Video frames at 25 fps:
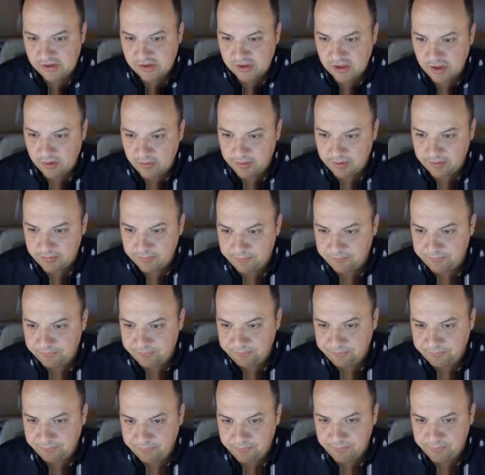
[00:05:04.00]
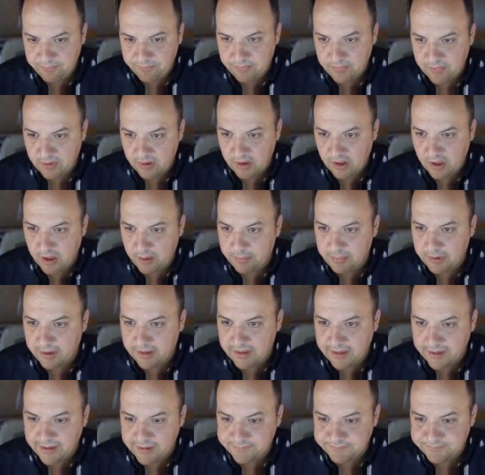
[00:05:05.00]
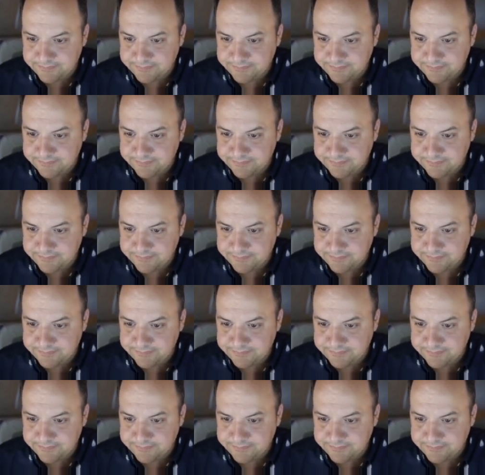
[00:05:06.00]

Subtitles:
going up like that.